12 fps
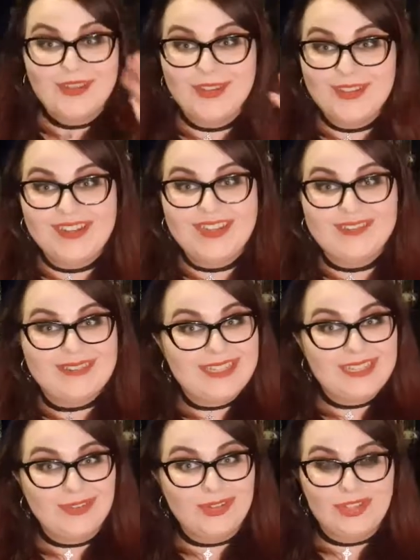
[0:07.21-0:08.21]
Good
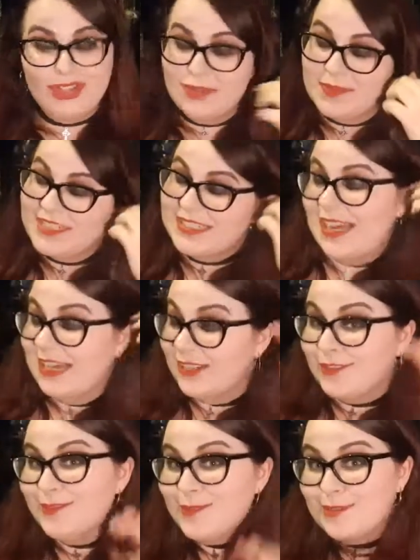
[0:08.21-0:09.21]
evening YouTube, it's Hannah
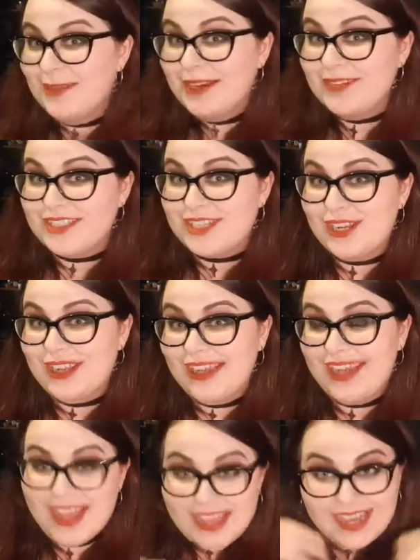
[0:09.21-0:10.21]
from Smaugish here